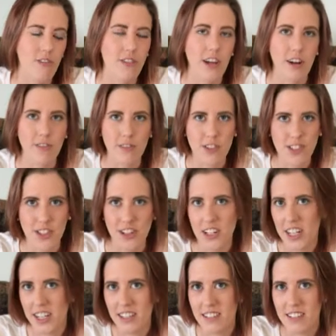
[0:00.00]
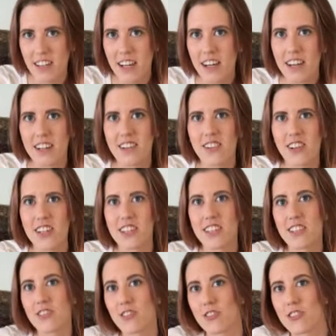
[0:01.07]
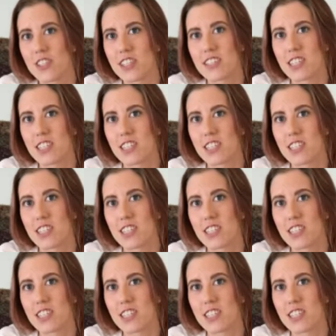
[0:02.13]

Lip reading: healthcare facilities. Like, these are